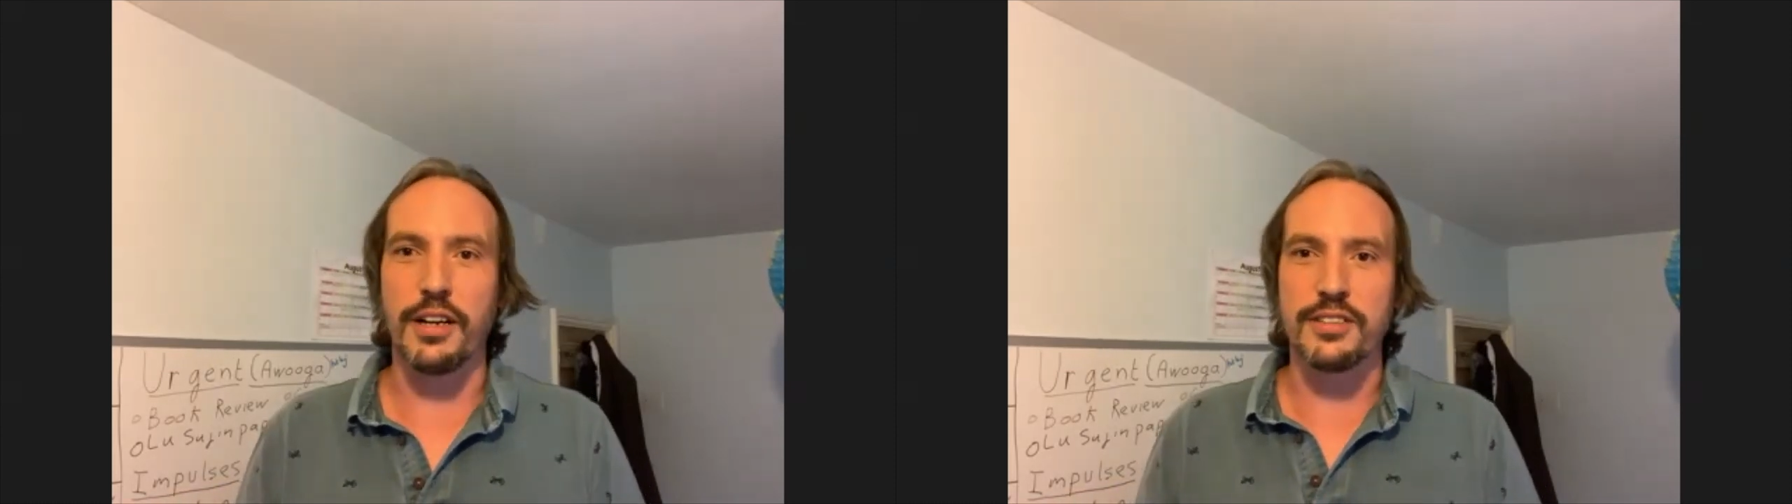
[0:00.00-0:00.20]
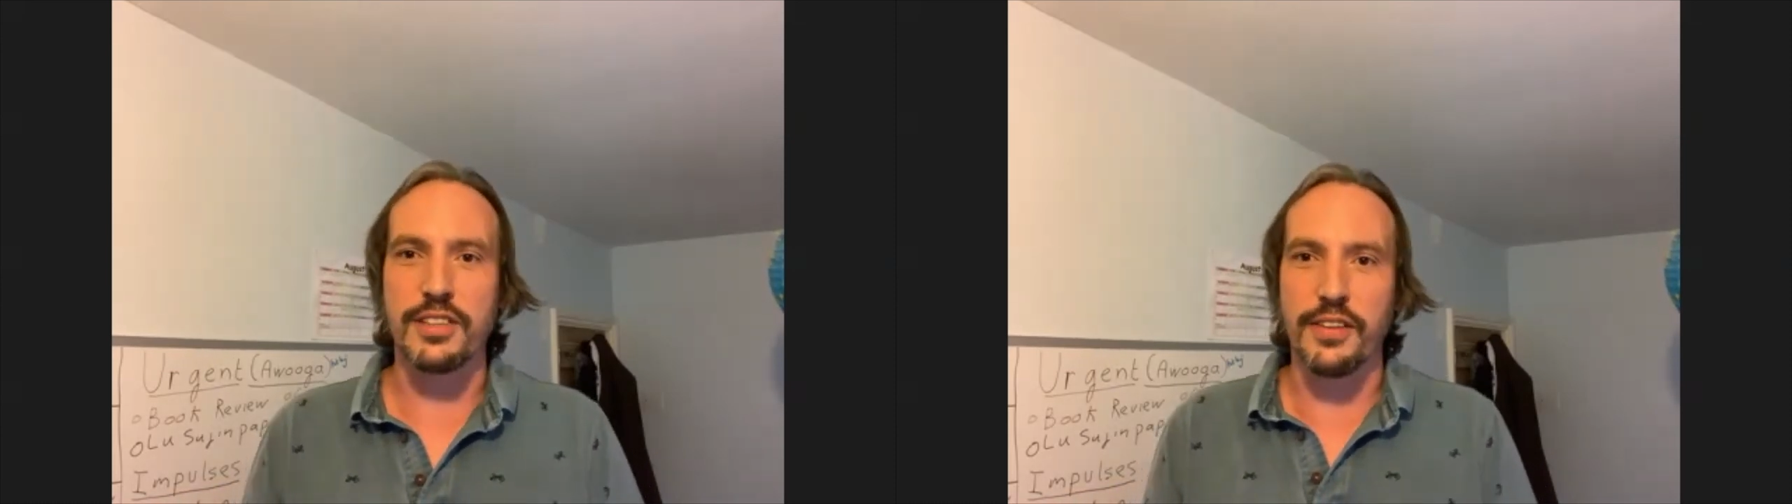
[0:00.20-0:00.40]

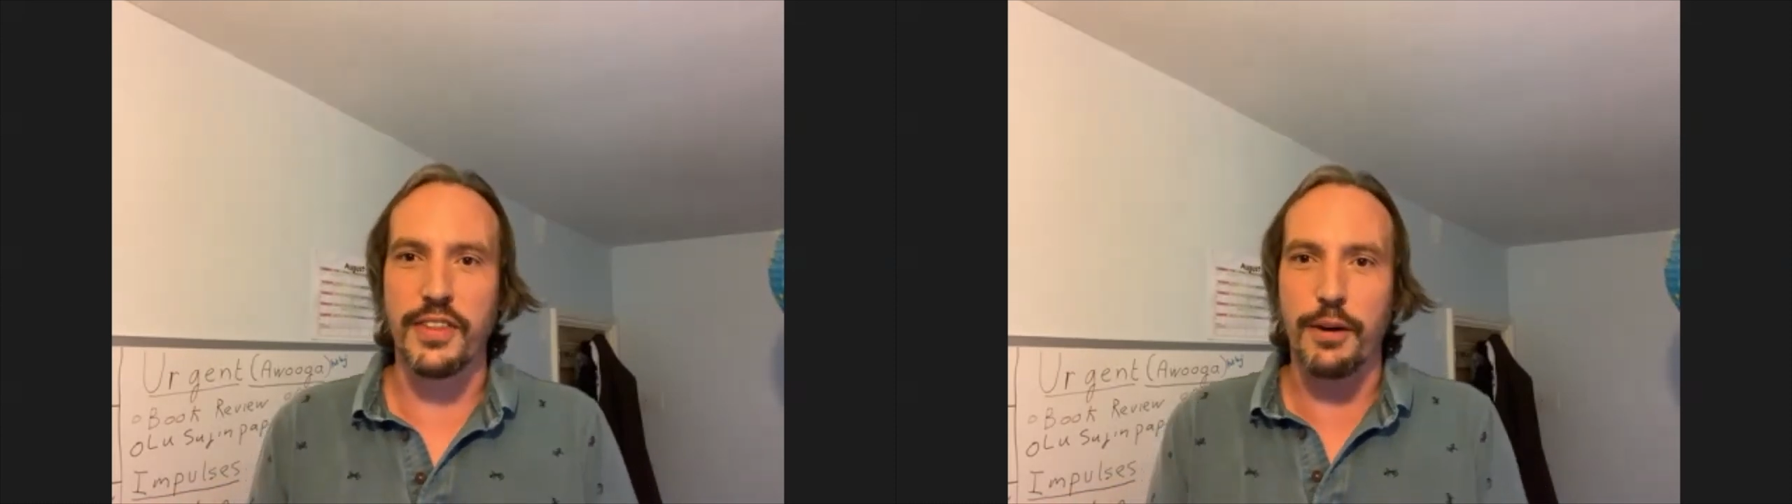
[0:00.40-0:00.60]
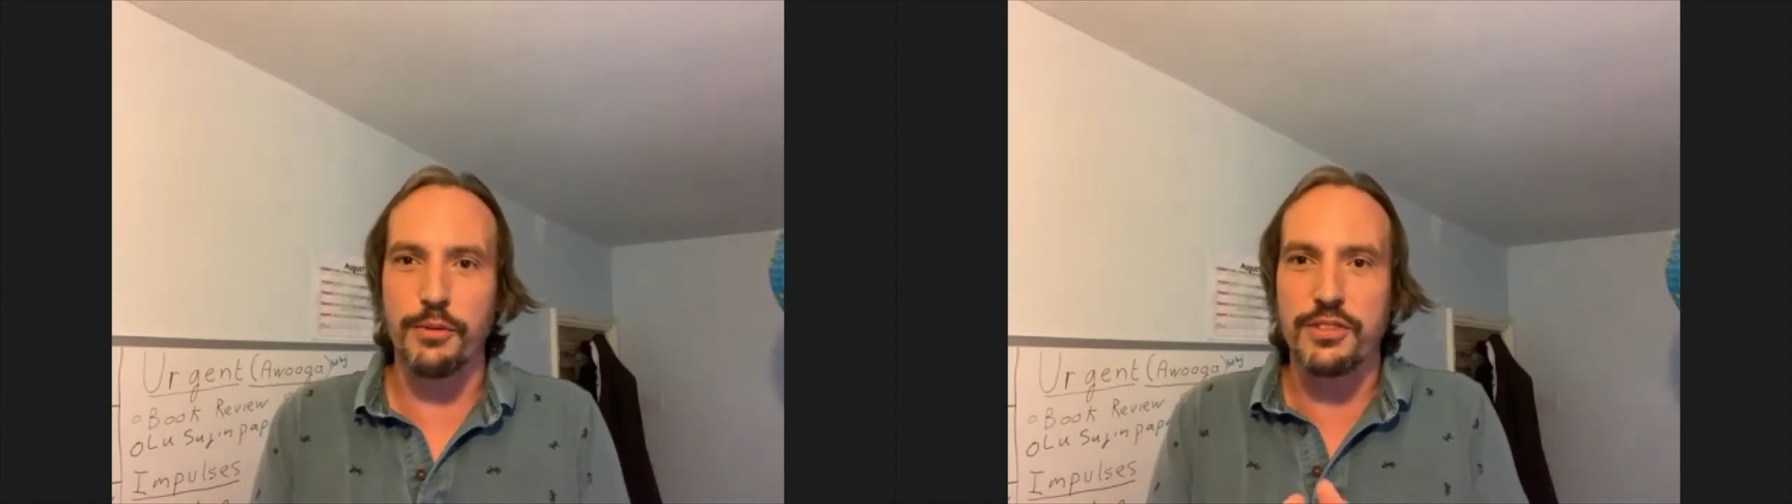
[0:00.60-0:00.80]
and and
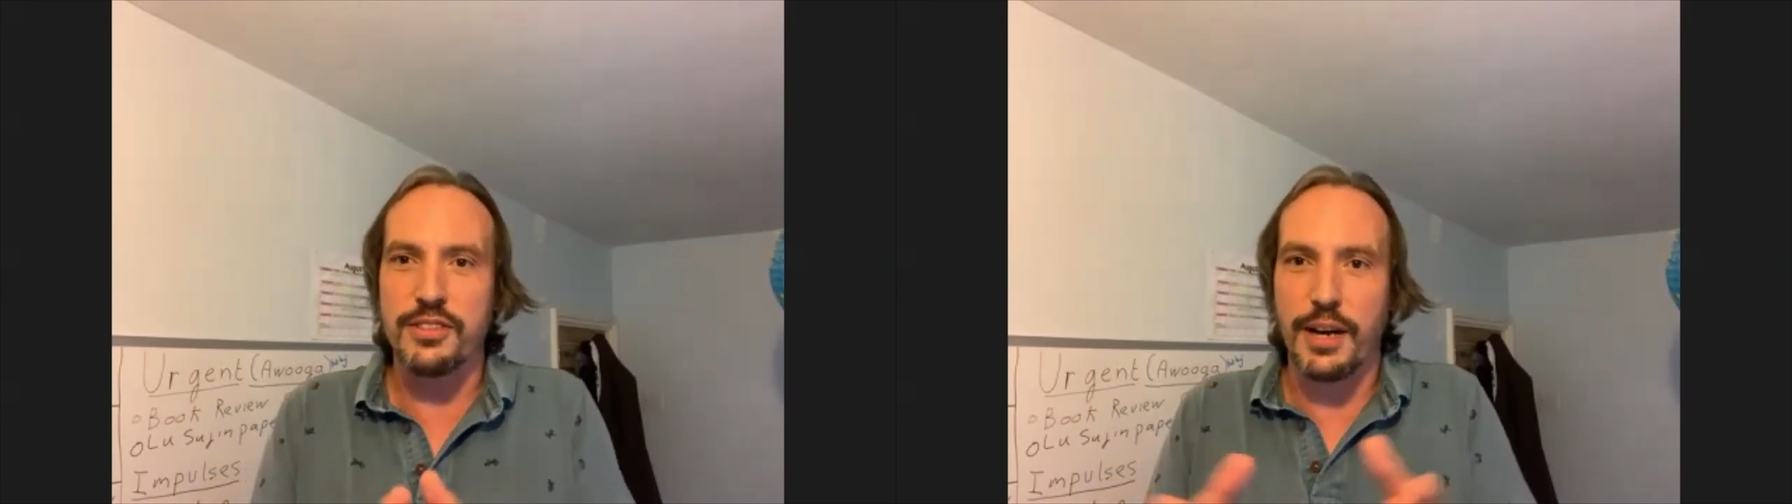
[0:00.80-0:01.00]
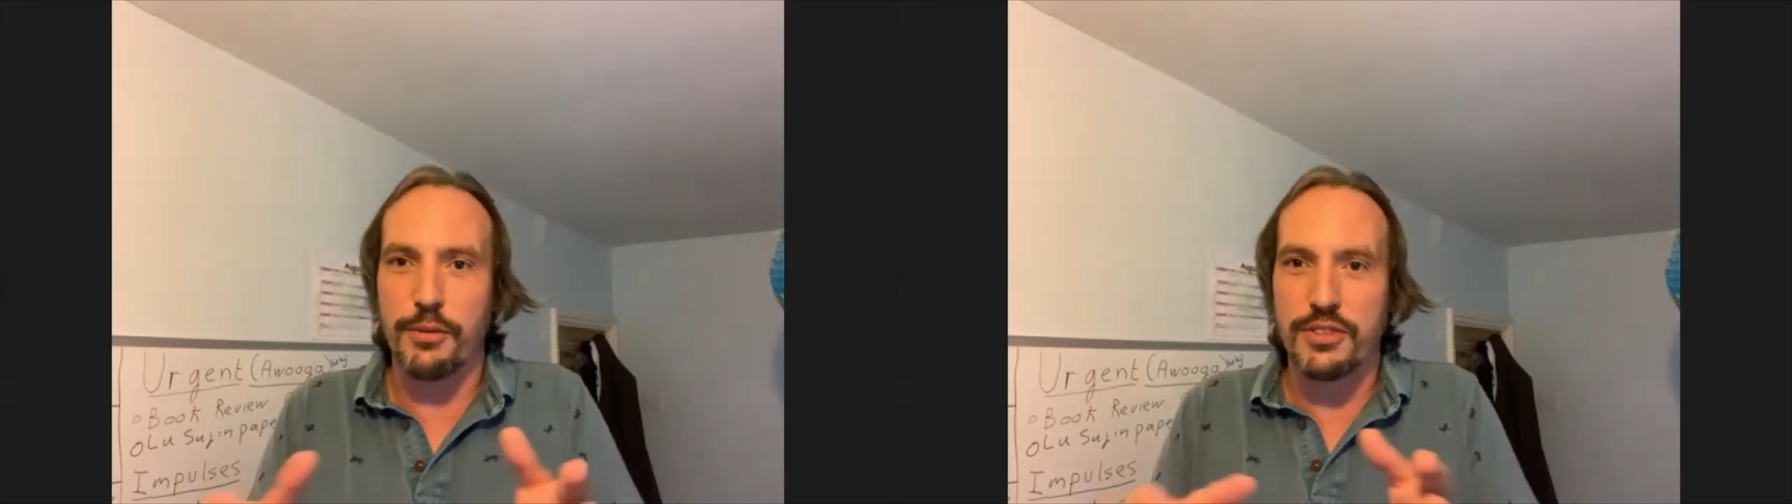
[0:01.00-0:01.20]
that was
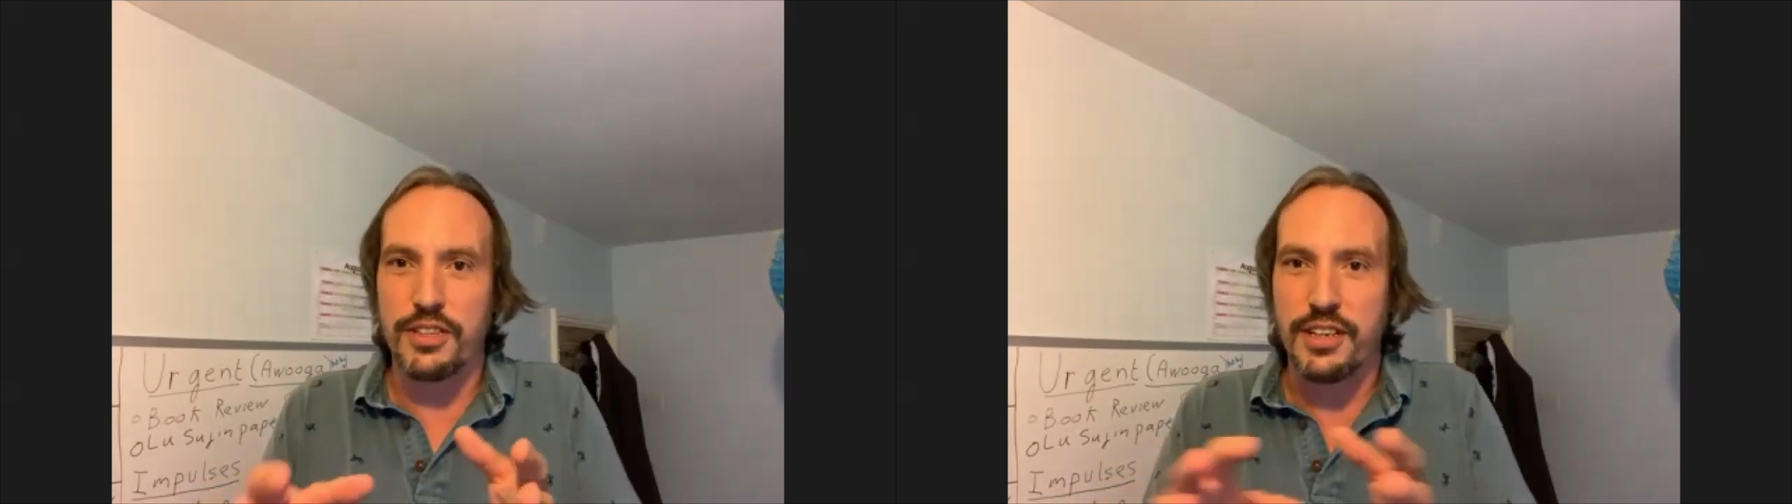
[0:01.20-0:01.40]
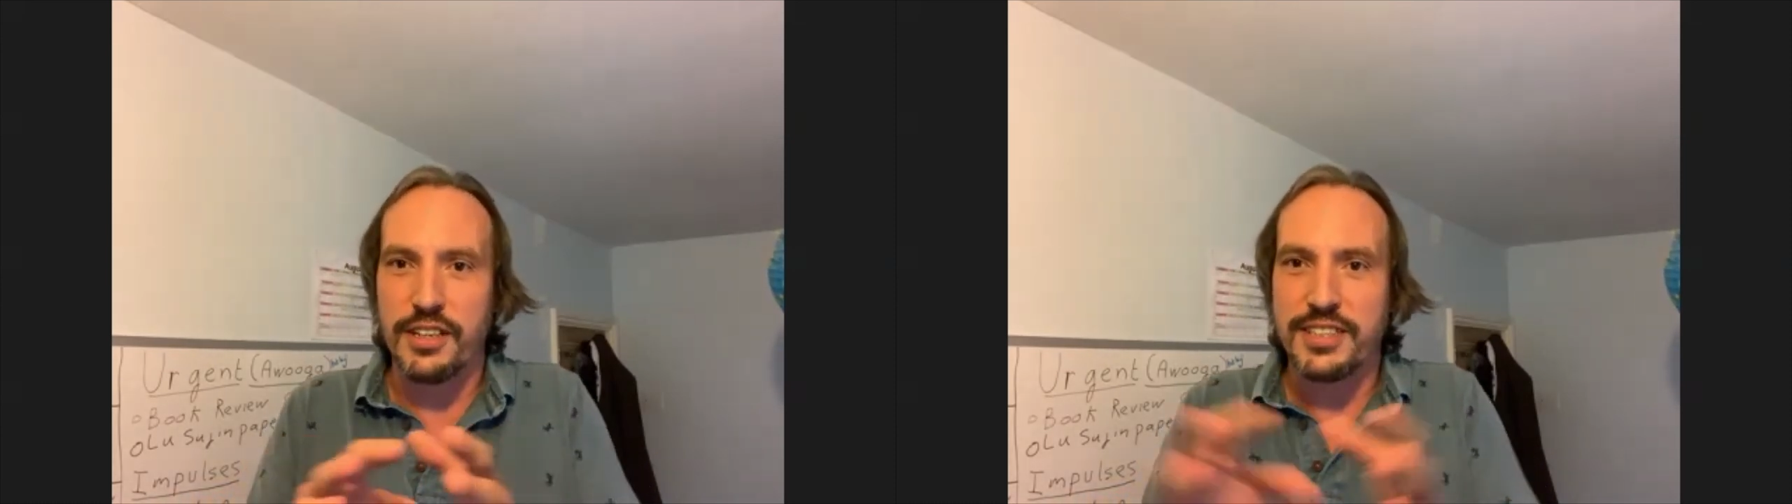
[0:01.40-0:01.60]
that was
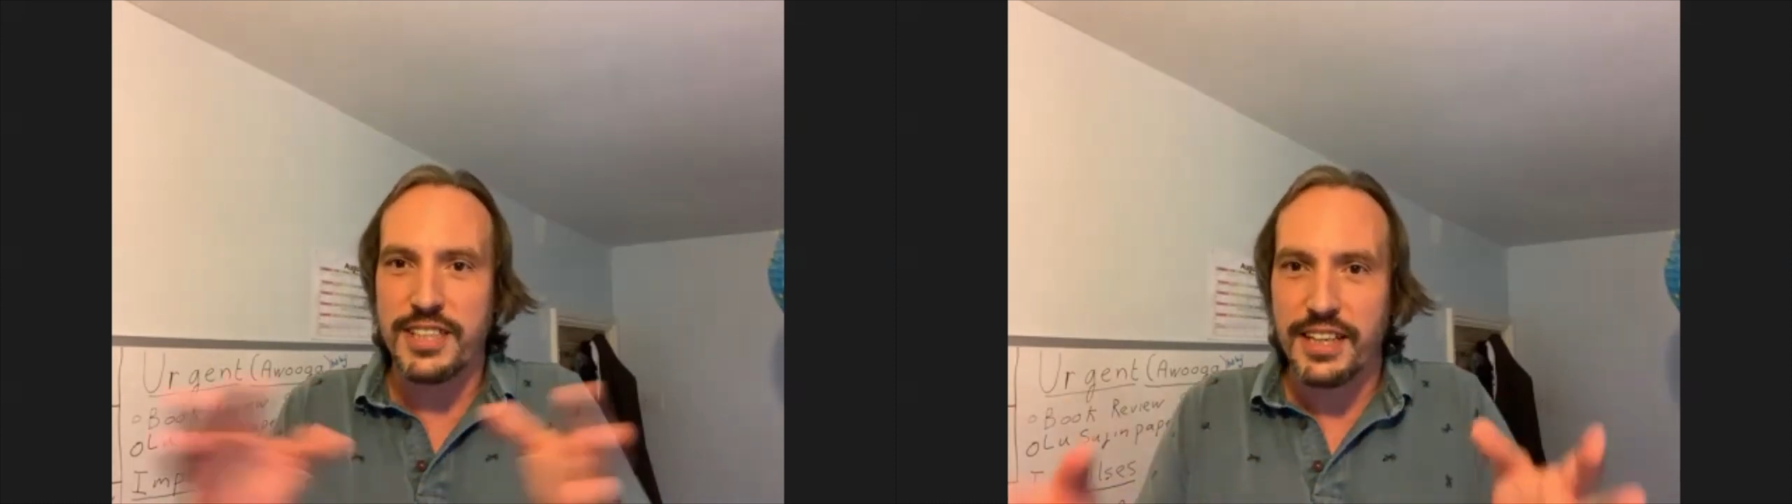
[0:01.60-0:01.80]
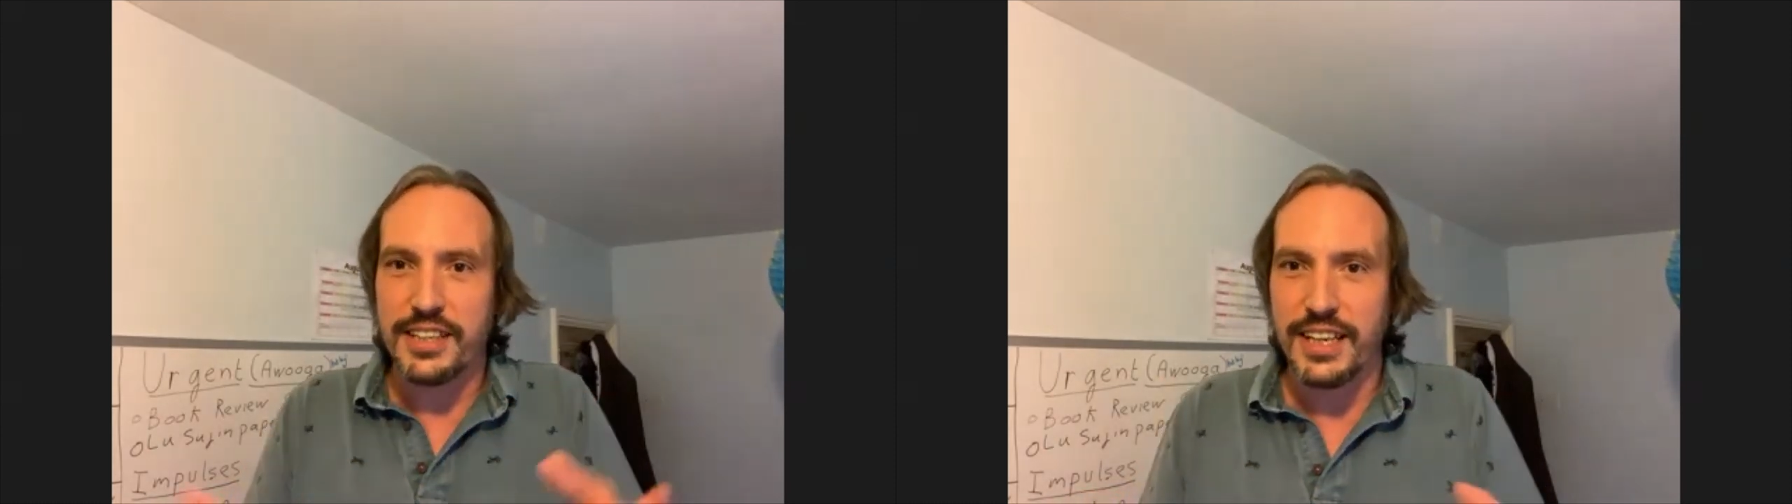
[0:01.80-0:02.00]
a, a,
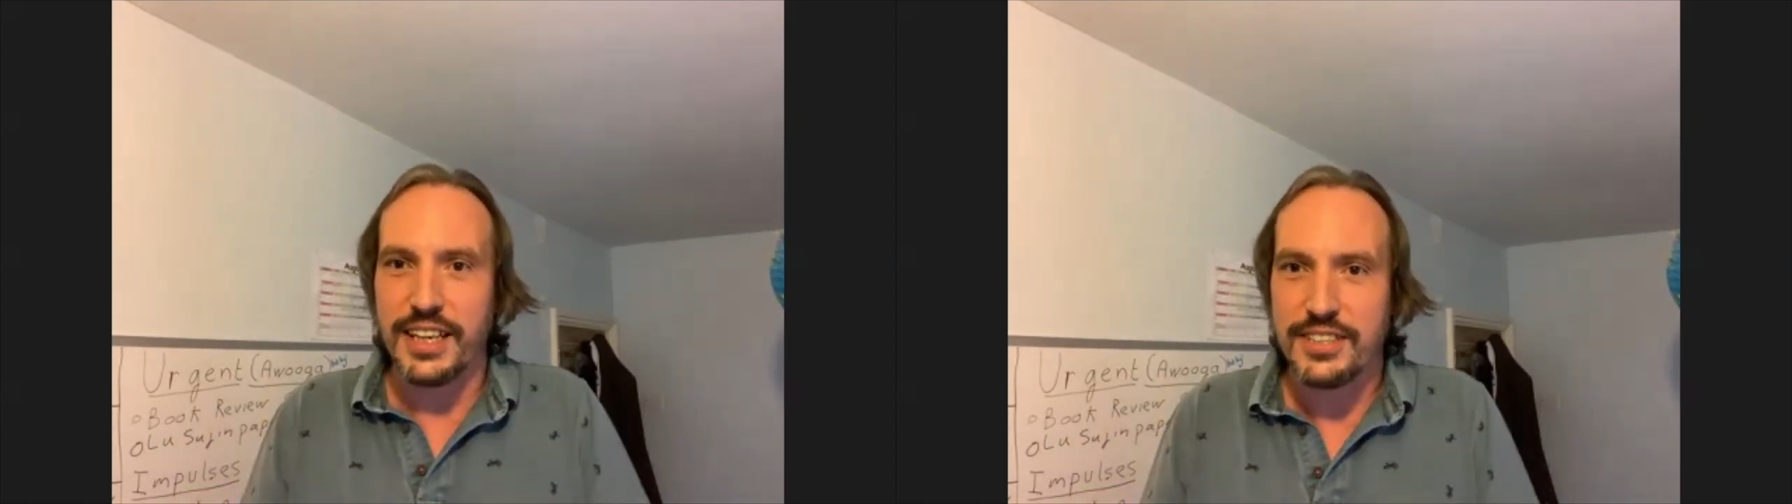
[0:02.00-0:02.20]
thing that he's